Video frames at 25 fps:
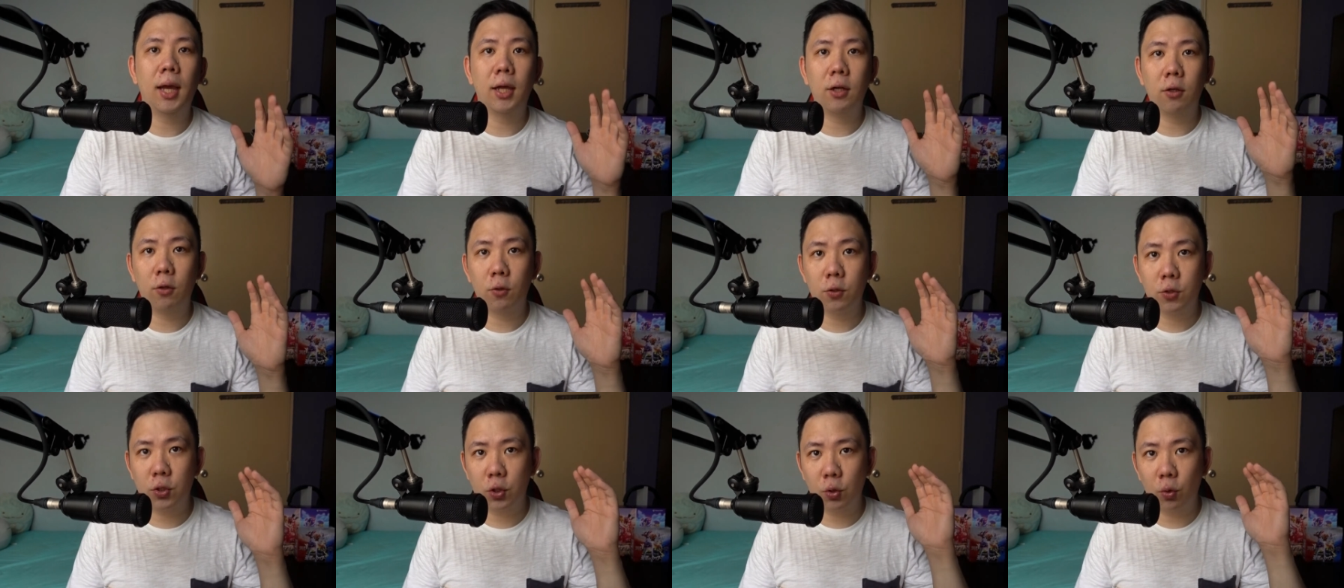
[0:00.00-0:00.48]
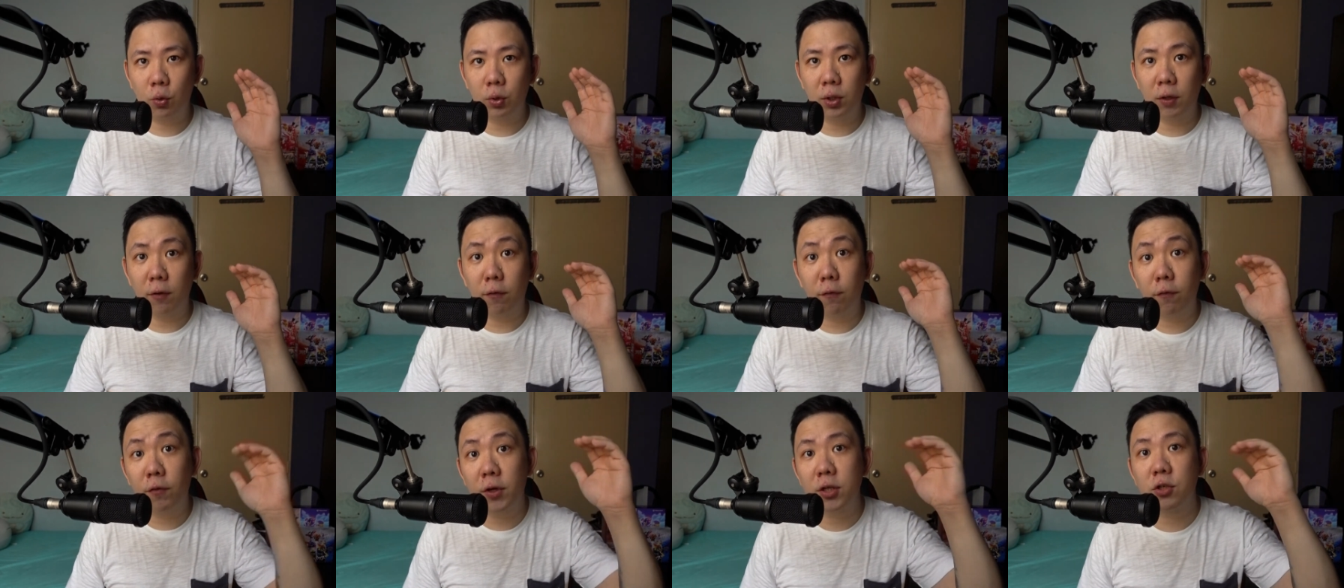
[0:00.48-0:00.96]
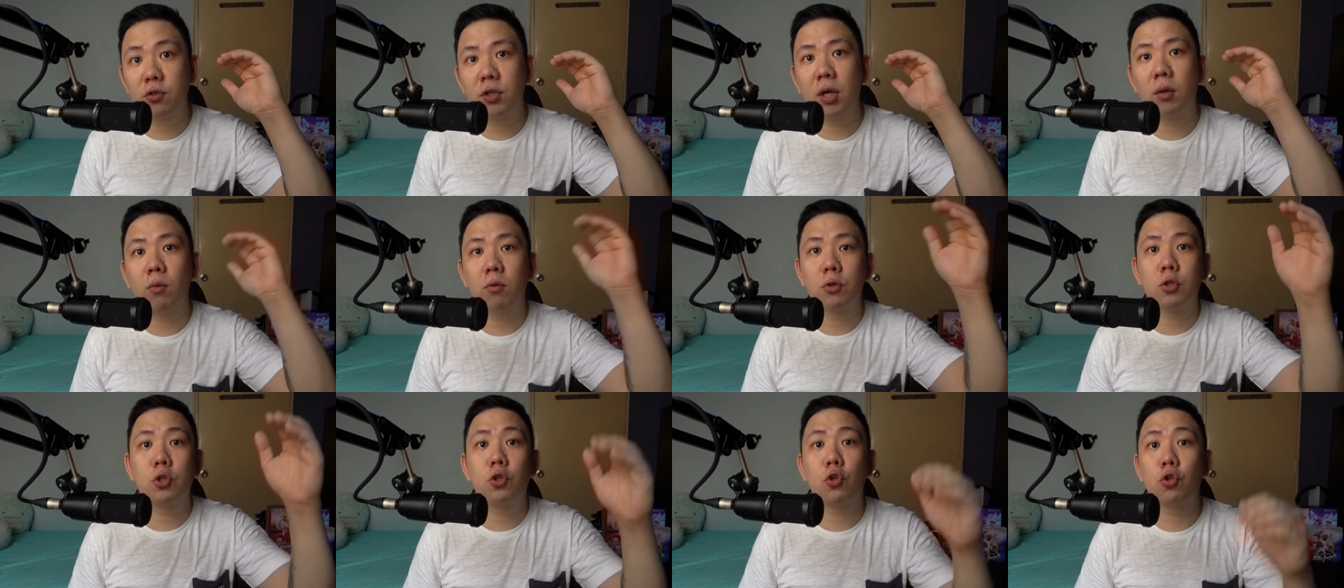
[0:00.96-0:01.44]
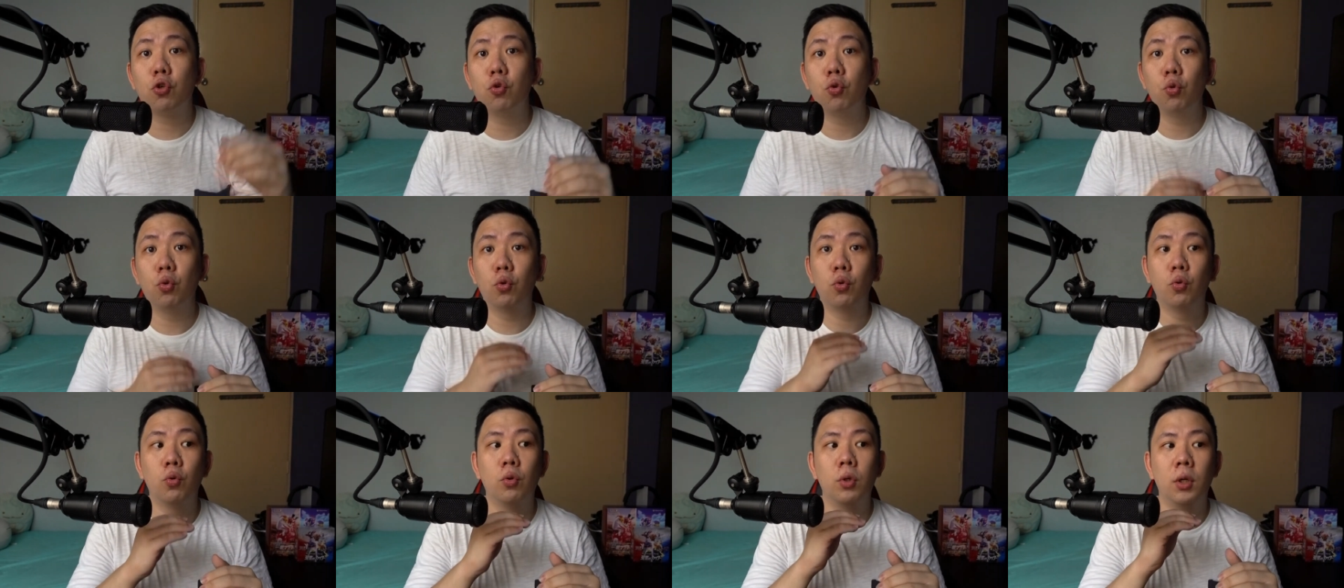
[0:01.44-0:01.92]
and also the first round was
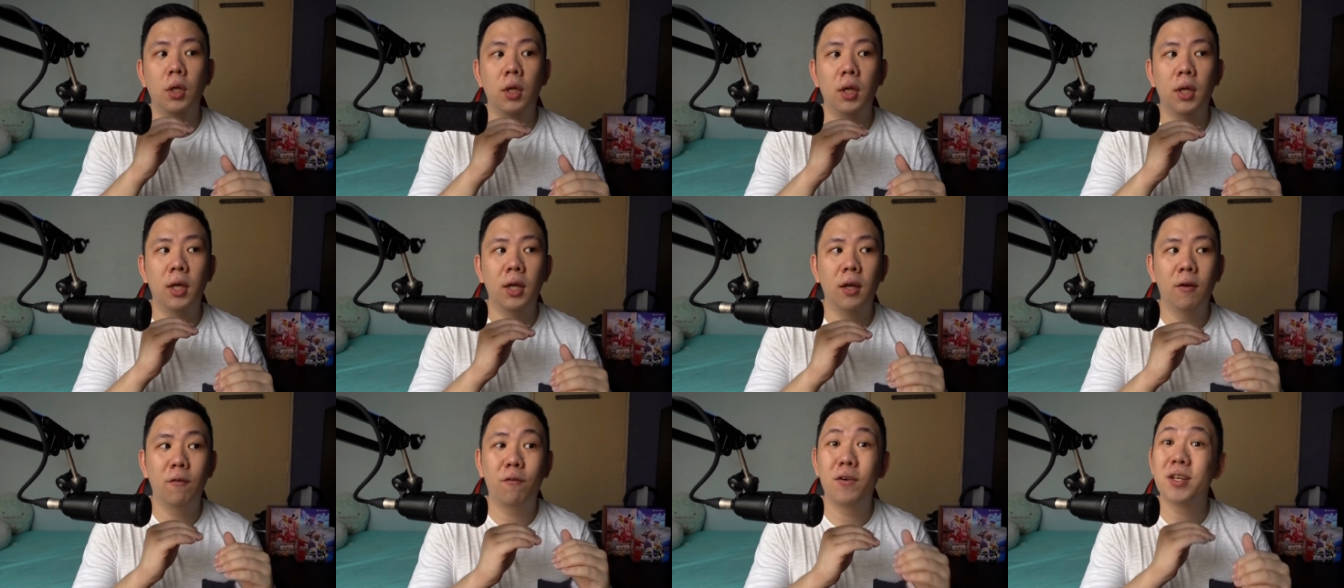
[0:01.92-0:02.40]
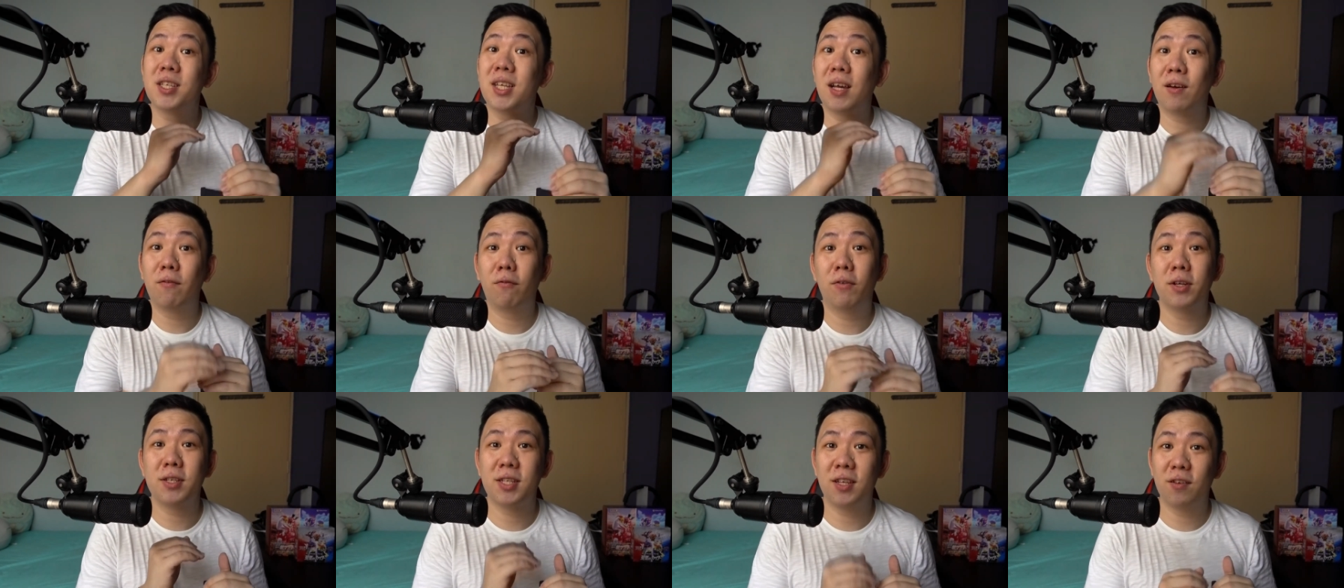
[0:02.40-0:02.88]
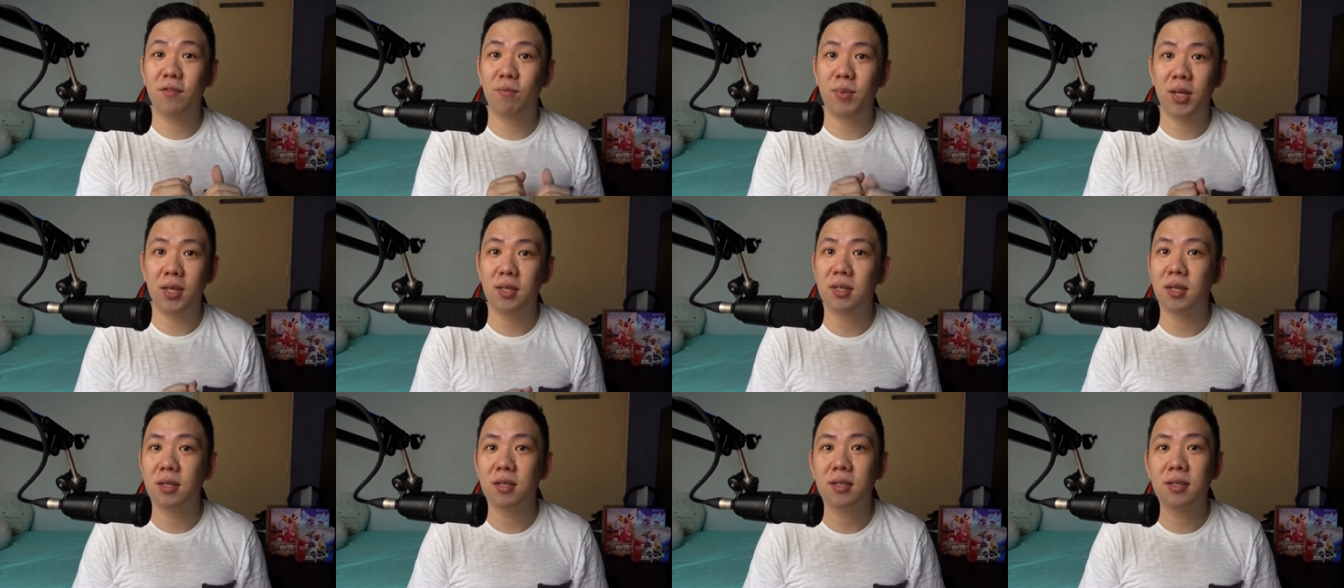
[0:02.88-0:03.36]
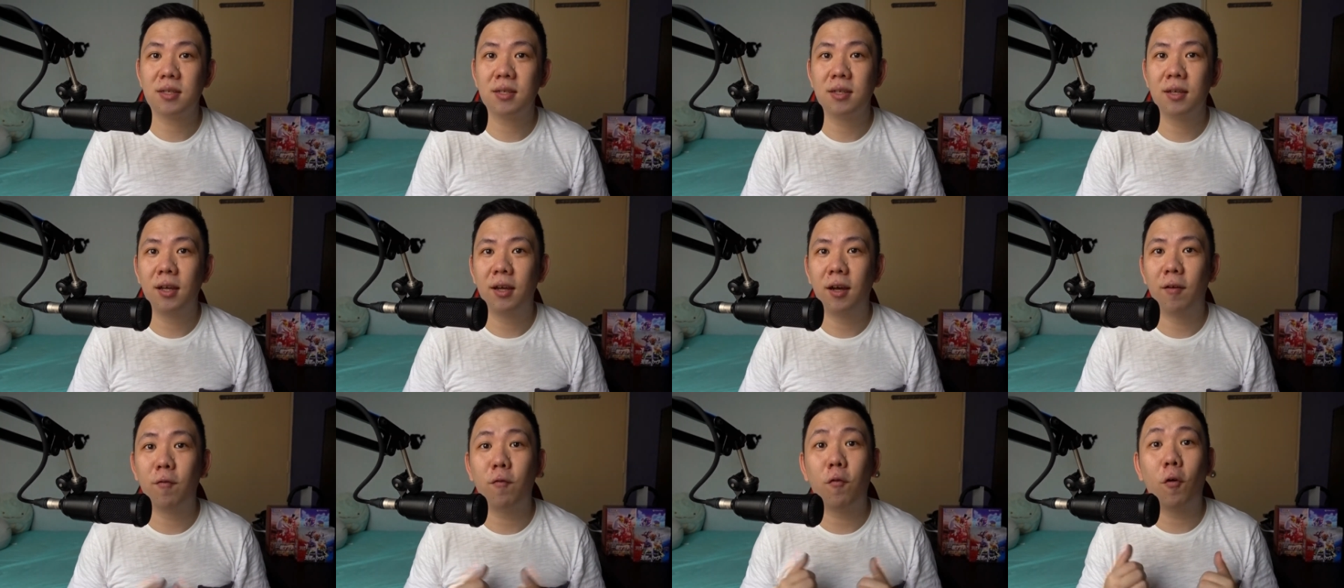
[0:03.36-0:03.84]
through first come first serve basis.
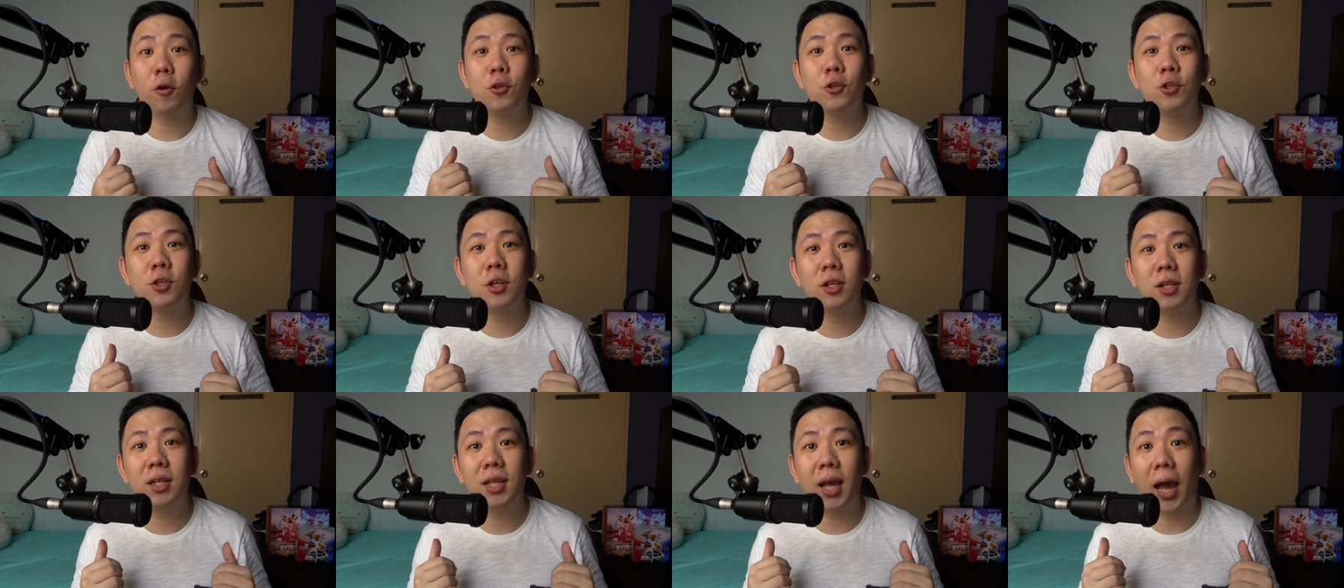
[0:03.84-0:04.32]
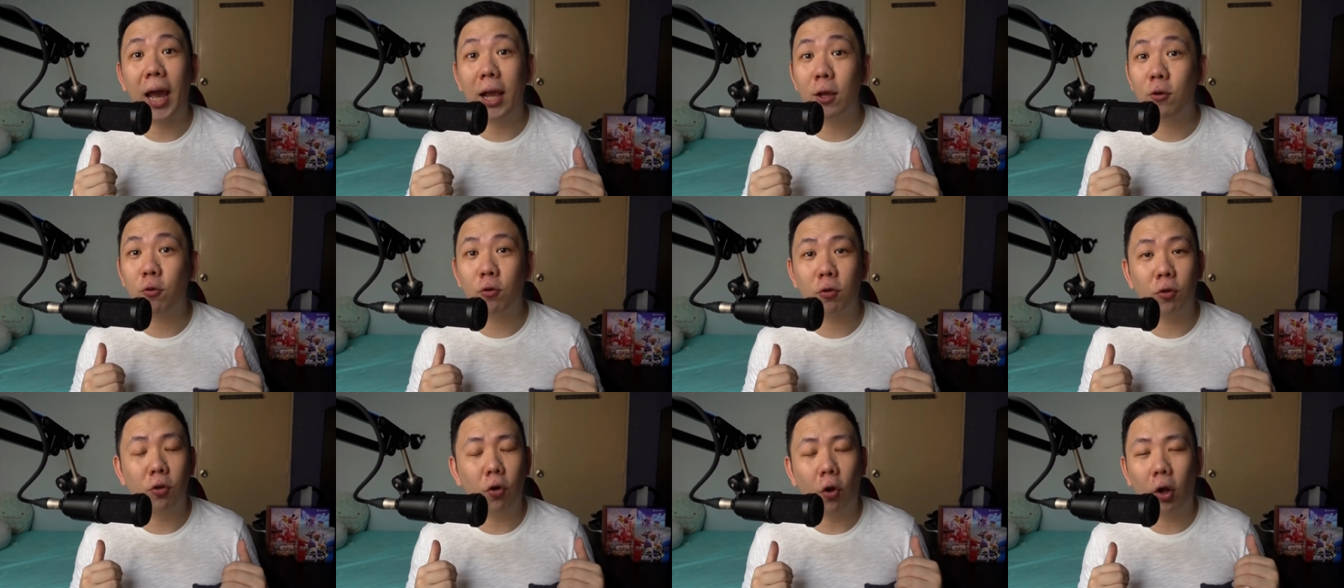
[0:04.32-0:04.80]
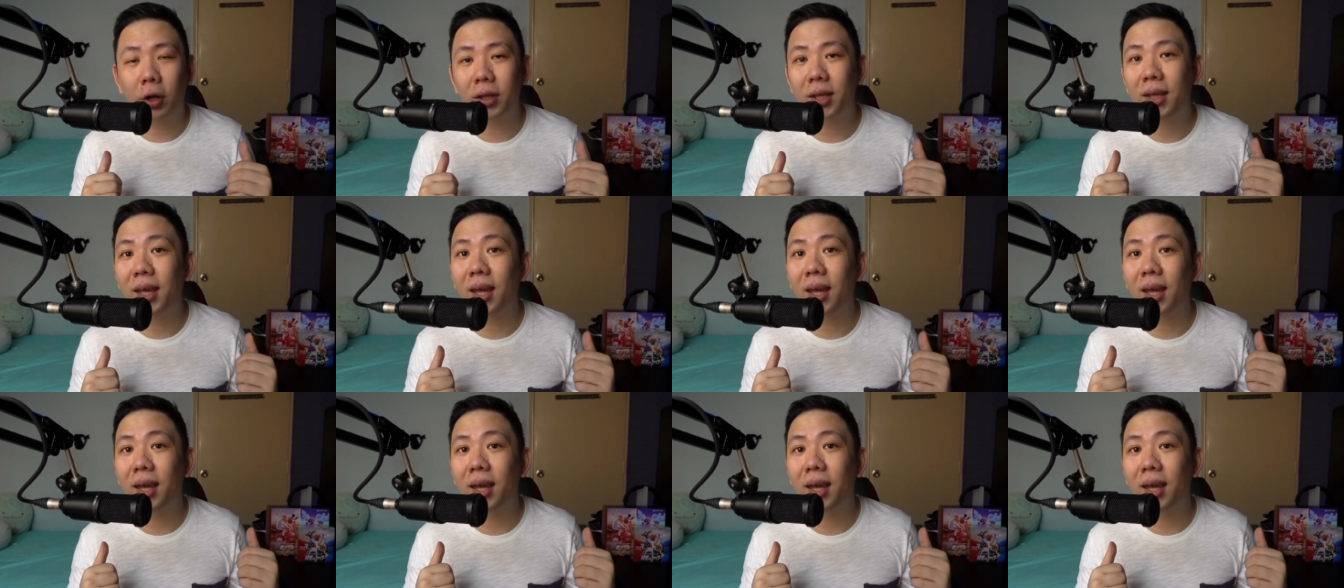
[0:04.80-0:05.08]
Unfortunately, I could not